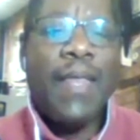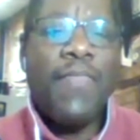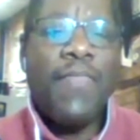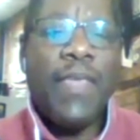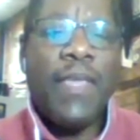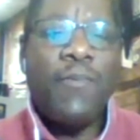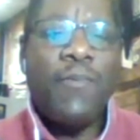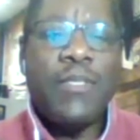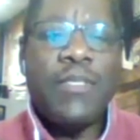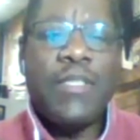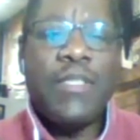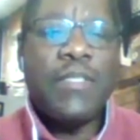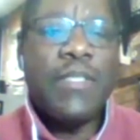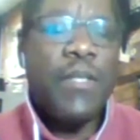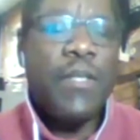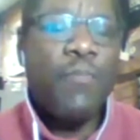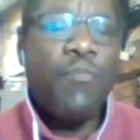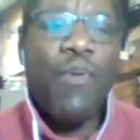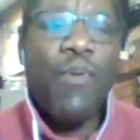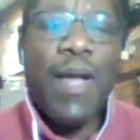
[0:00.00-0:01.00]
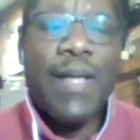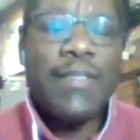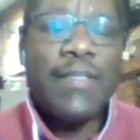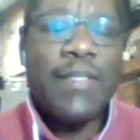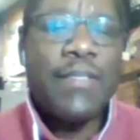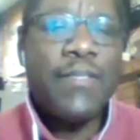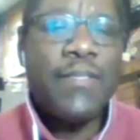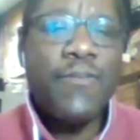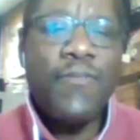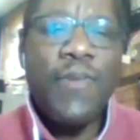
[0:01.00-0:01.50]
I think it was just in the
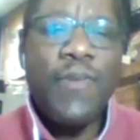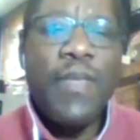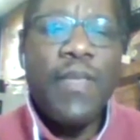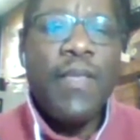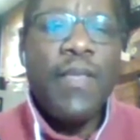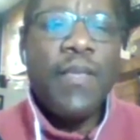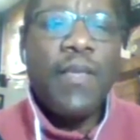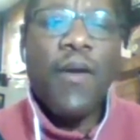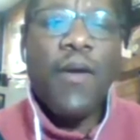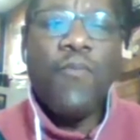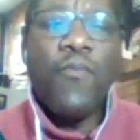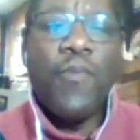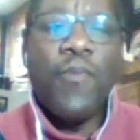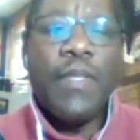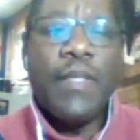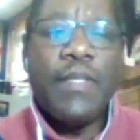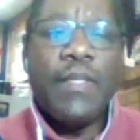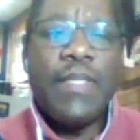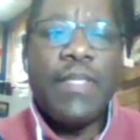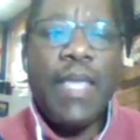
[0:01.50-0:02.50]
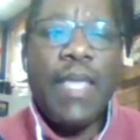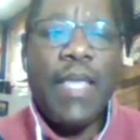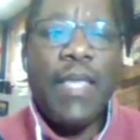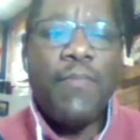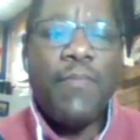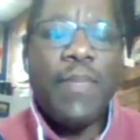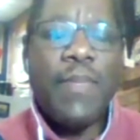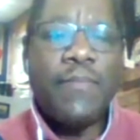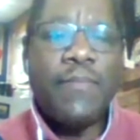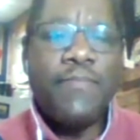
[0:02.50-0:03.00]
process of covering the
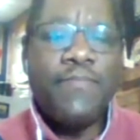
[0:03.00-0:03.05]
team